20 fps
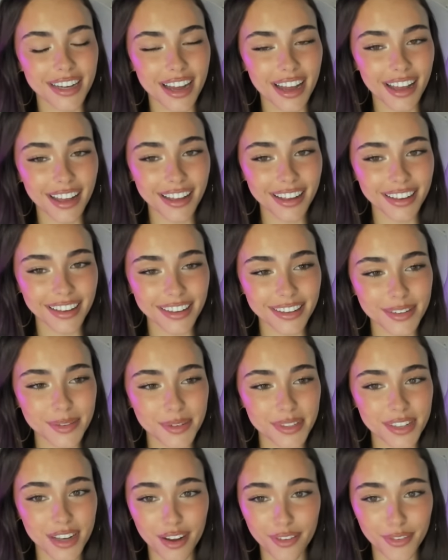I
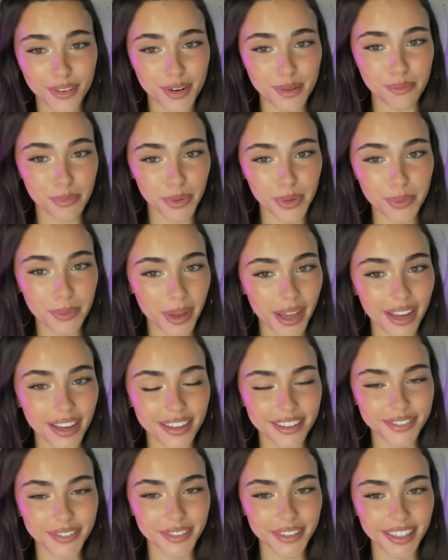was covered in blue
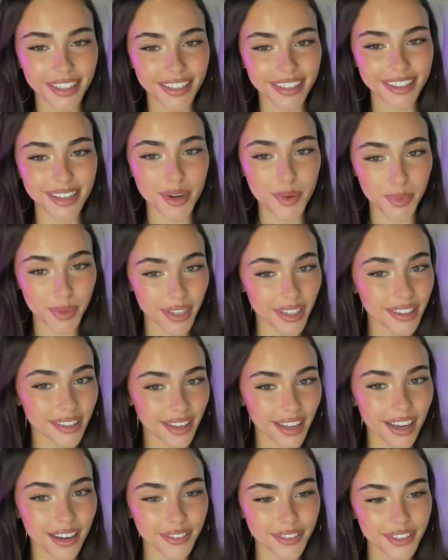paint for like a week
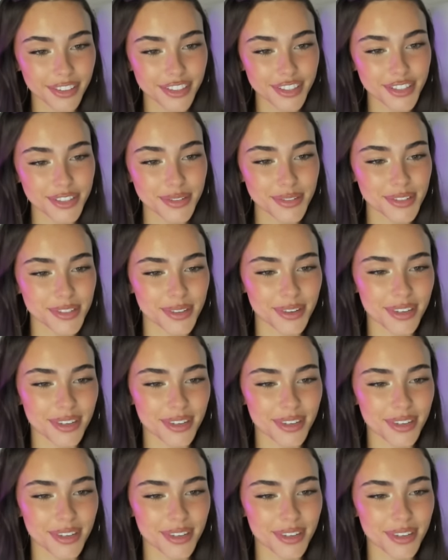after the shoot, so I